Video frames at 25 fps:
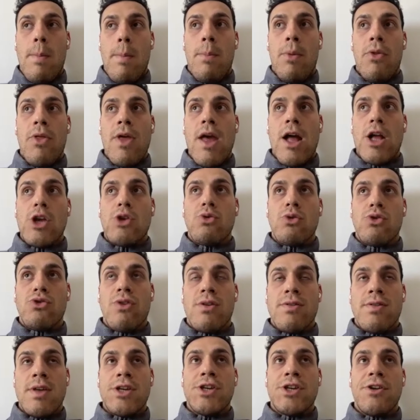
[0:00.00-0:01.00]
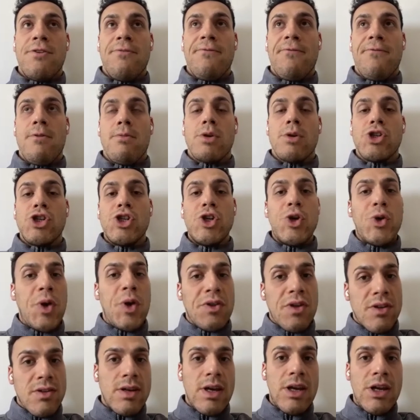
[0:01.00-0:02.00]
but the actual transition from a junior
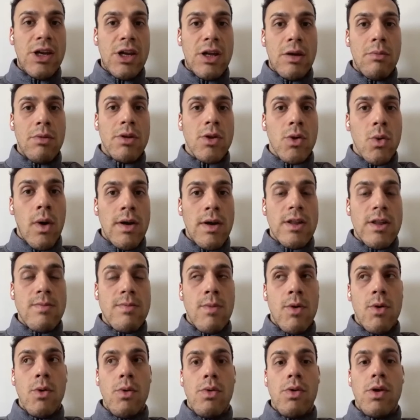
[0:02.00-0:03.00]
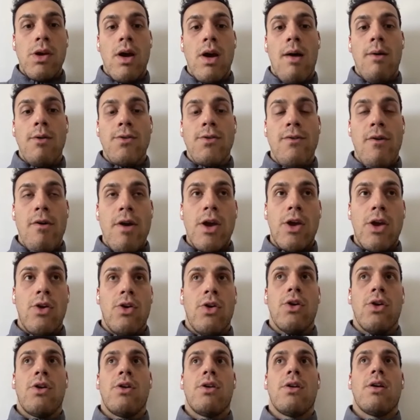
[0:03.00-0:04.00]
to senior was quite smooth. I was very
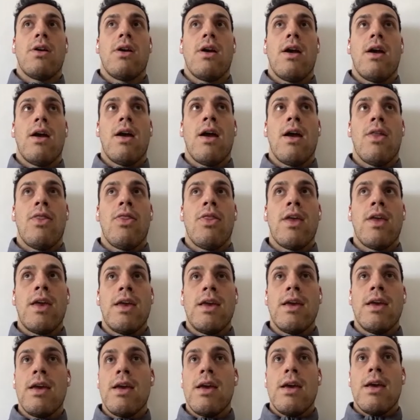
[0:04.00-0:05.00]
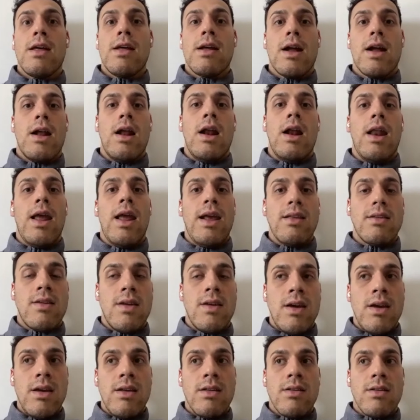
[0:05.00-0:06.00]
good at the kind of late
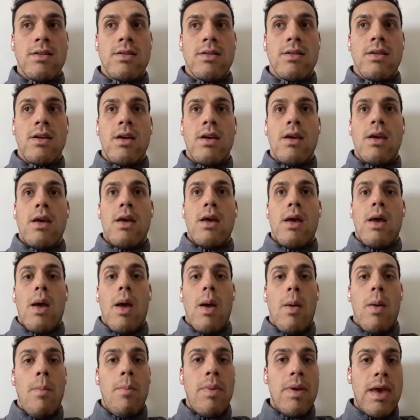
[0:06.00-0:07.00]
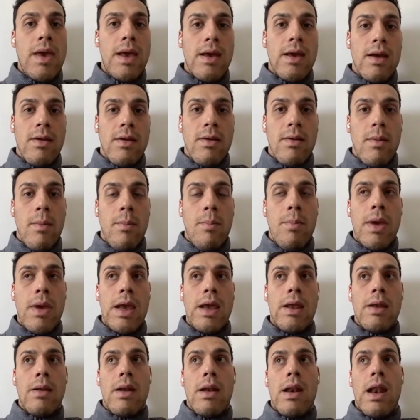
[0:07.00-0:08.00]
teens, being
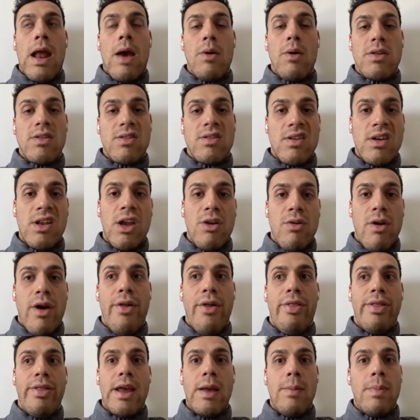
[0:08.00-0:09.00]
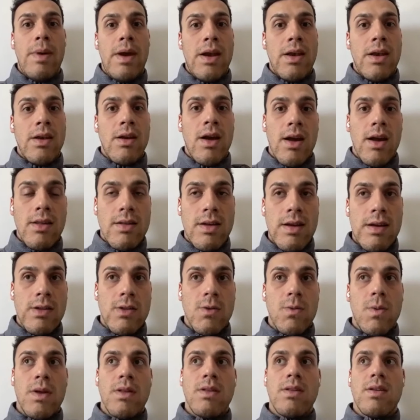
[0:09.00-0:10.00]
now a senior athlete, being 19,
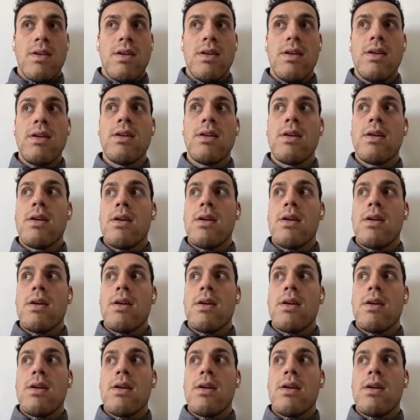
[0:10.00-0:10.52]
20,